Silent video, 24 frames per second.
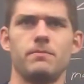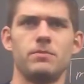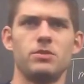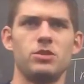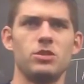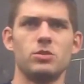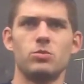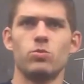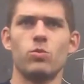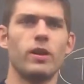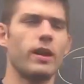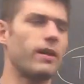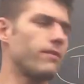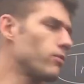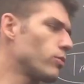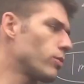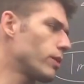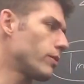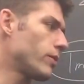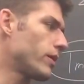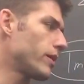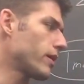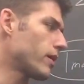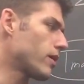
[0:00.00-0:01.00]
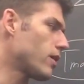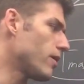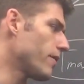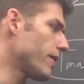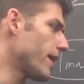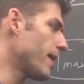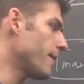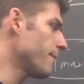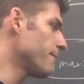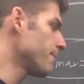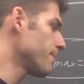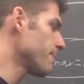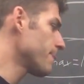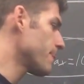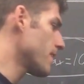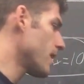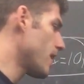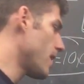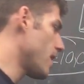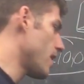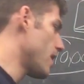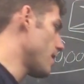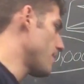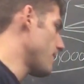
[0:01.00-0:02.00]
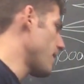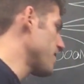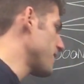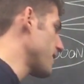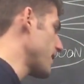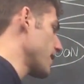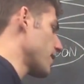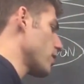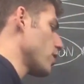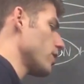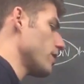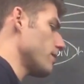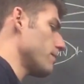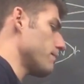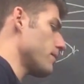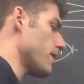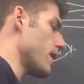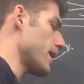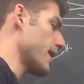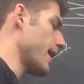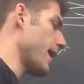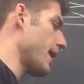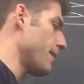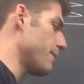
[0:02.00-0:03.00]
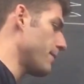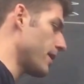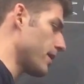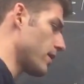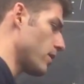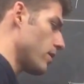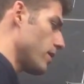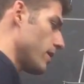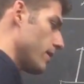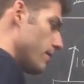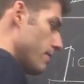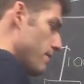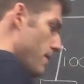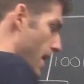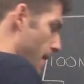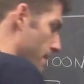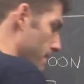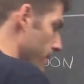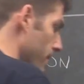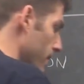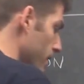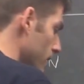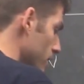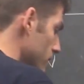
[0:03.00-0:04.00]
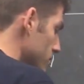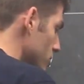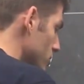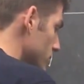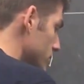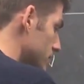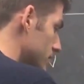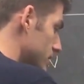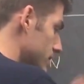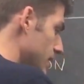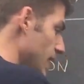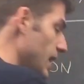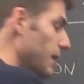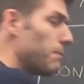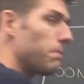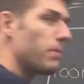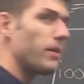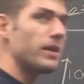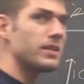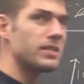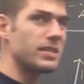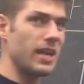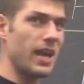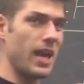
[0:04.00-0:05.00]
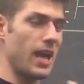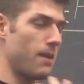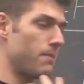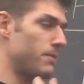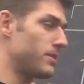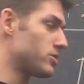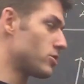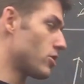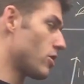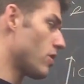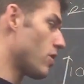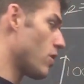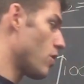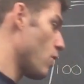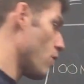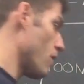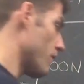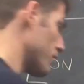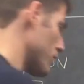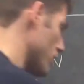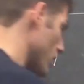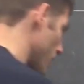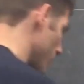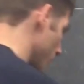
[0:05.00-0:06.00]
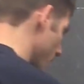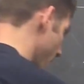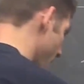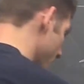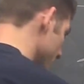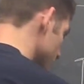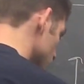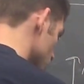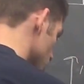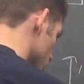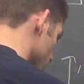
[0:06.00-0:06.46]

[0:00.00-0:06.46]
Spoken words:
just whatever we want to call that. I thought I called it block A, but I called it m. So 10 plus m is our overall mass